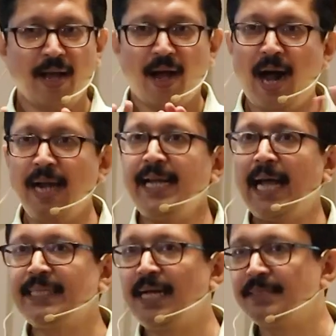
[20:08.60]
All
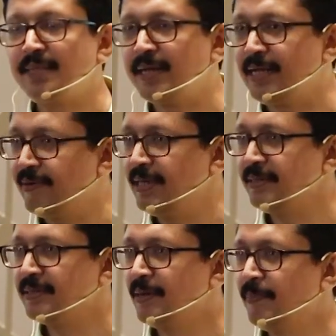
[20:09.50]
data are given,
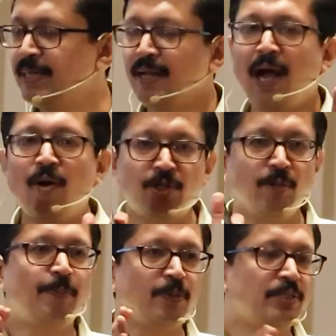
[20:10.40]
but how
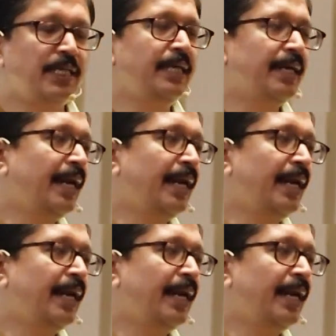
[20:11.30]
to proceed,